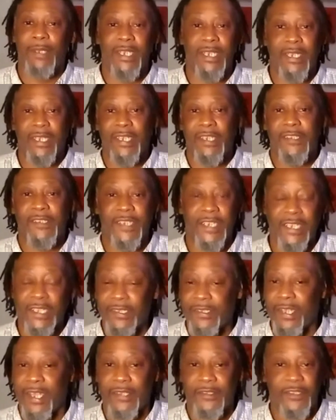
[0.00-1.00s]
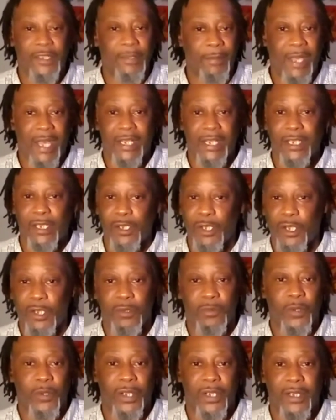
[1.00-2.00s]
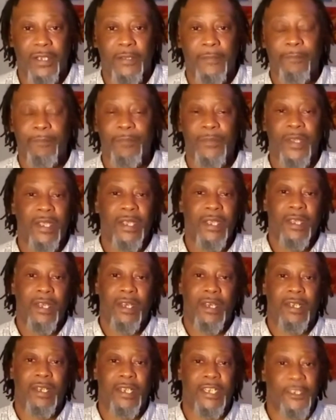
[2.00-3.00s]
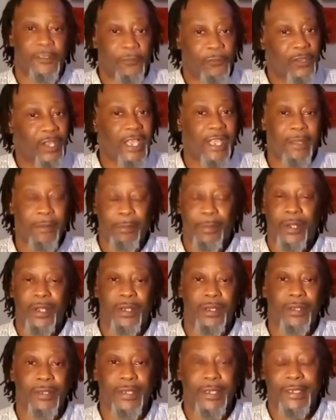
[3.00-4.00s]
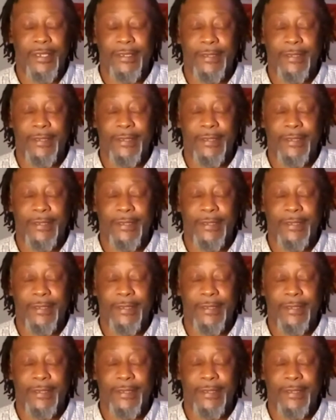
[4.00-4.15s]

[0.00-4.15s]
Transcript: he sees that some kind of alert where his Flame Bird,